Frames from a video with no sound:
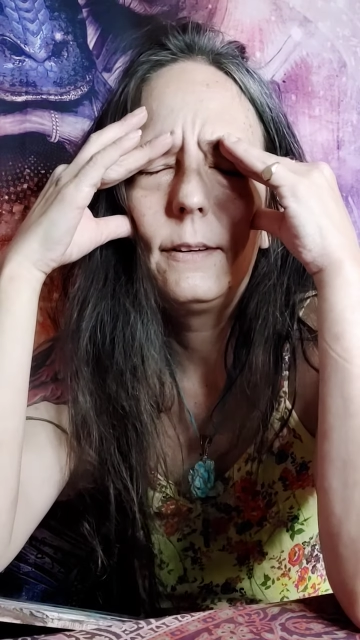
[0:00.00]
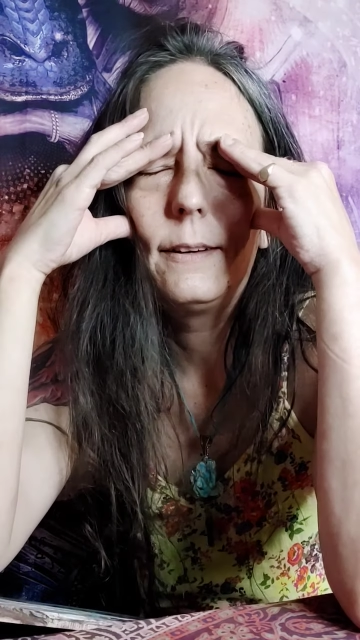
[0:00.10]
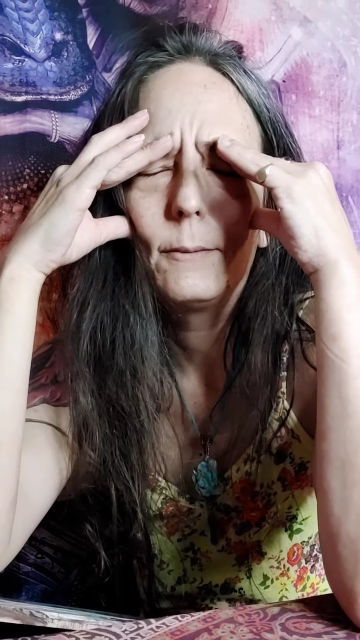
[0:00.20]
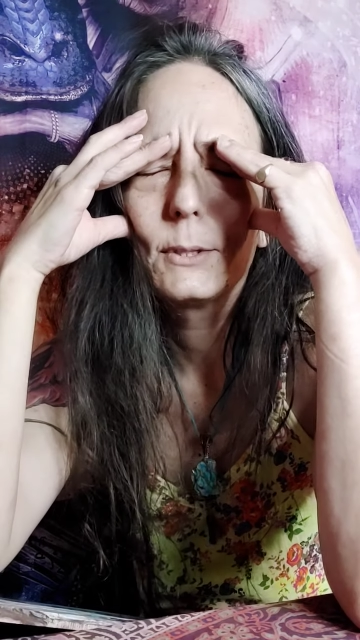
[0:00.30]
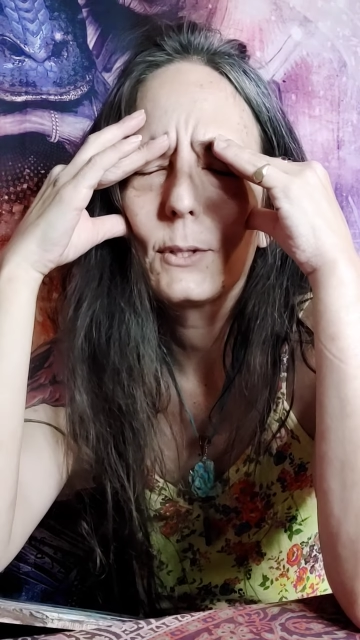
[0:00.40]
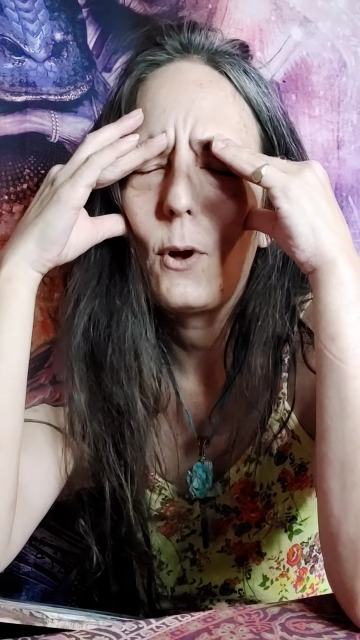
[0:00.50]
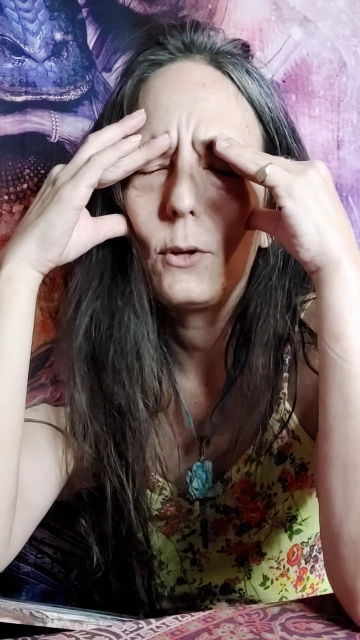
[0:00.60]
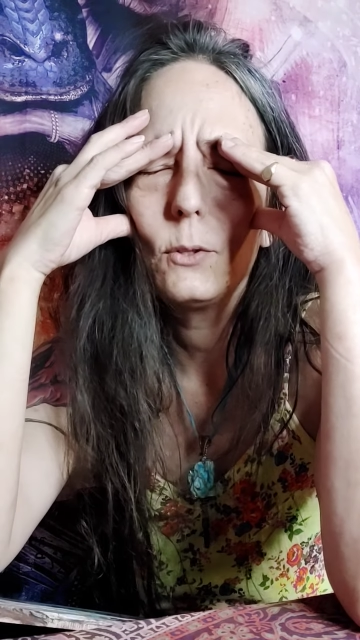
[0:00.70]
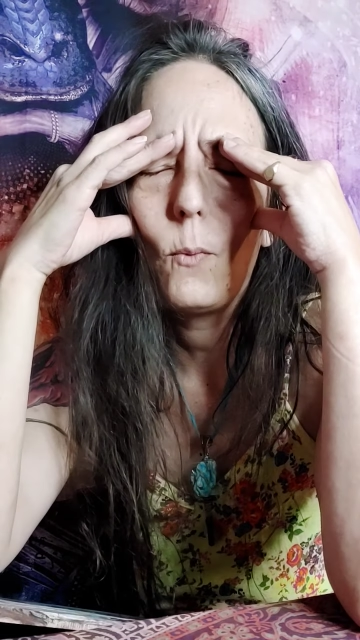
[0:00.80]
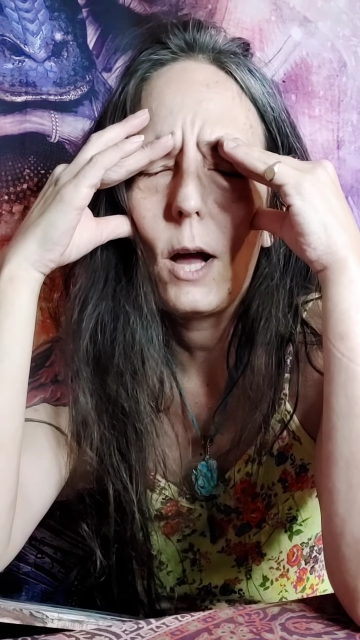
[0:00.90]
I was called
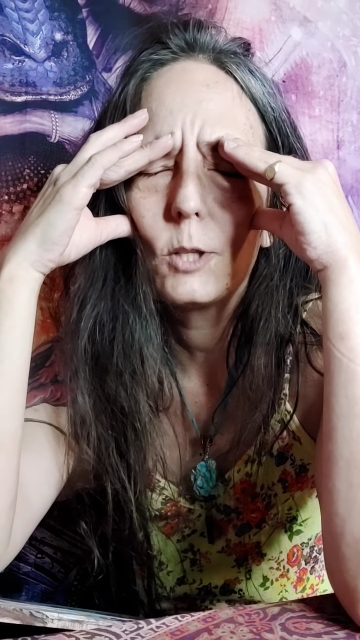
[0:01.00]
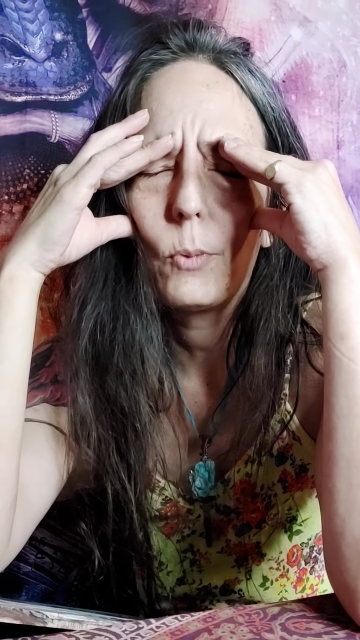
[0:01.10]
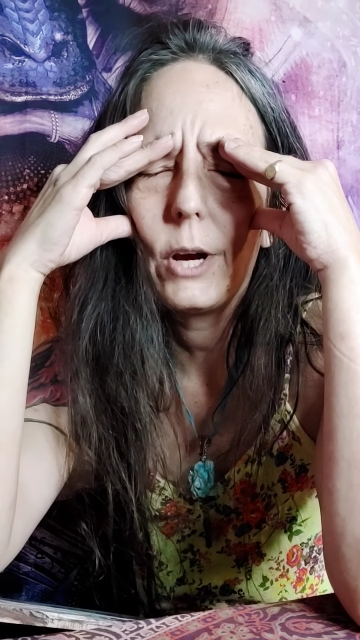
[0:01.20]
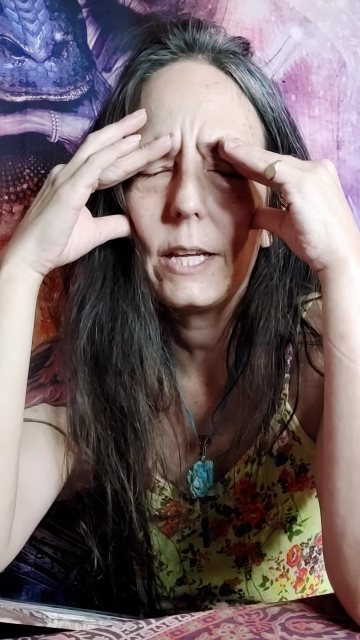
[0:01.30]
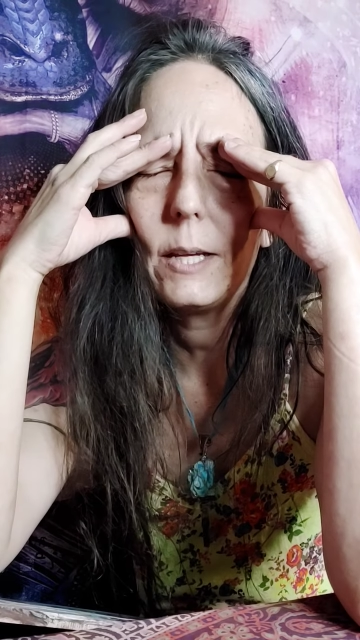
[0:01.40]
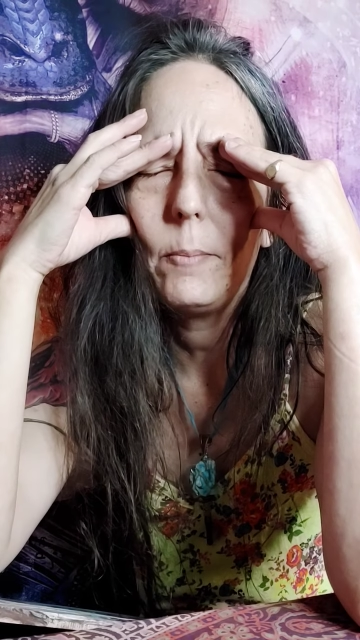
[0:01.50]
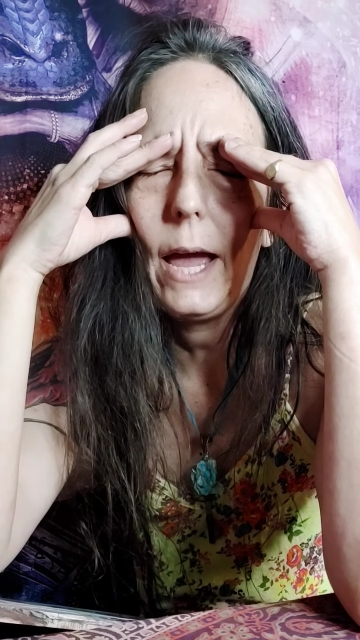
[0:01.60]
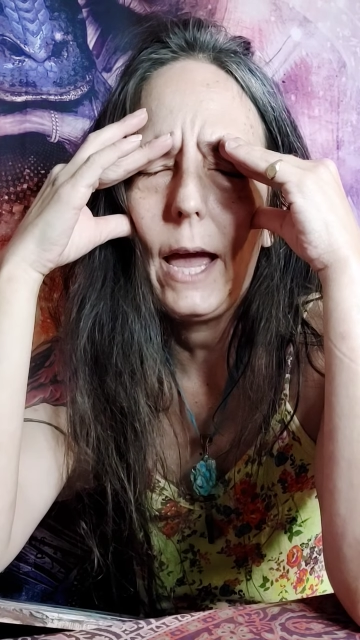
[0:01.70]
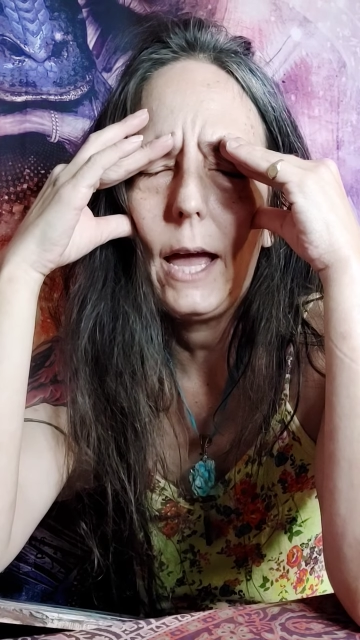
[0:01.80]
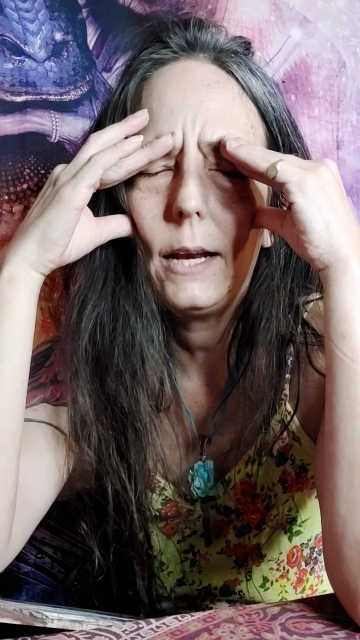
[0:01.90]
to watch Breaking
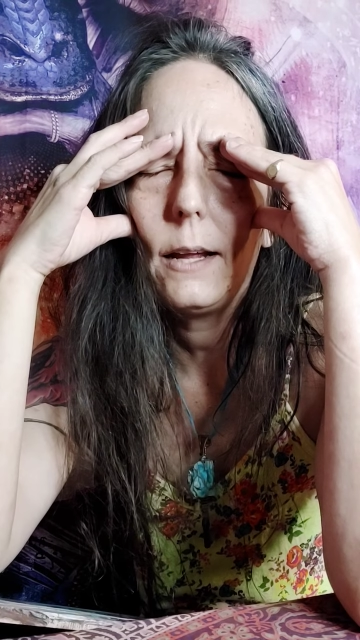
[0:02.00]
Bad.